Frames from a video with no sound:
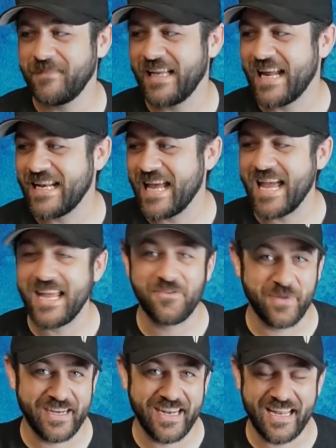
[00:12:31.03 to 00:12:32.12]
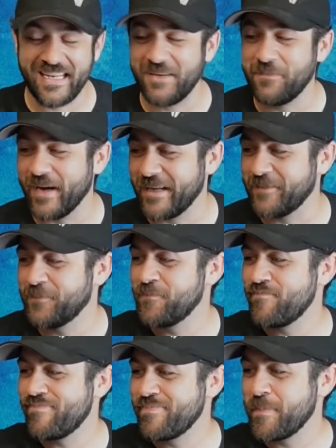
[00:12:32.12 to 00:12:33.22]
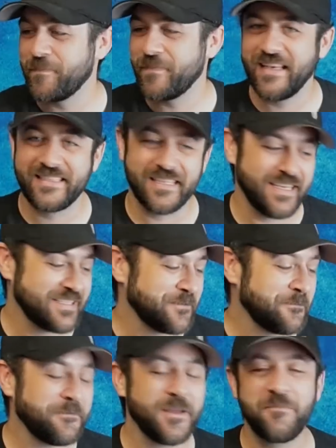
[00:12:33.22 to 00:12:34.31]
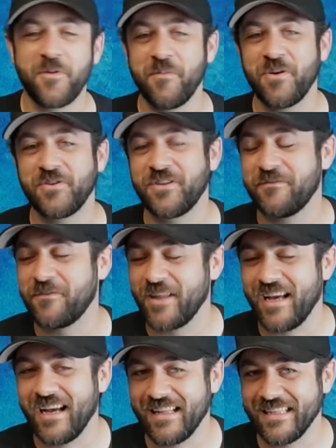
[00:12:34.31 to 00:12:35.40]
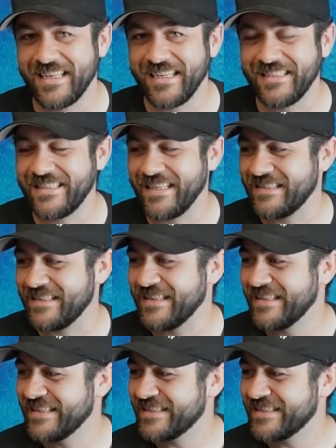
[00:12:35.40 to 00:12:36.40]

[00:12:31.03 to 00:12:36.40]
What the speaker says: it had to end when it ended, but it's a fun promotion for the holiday season.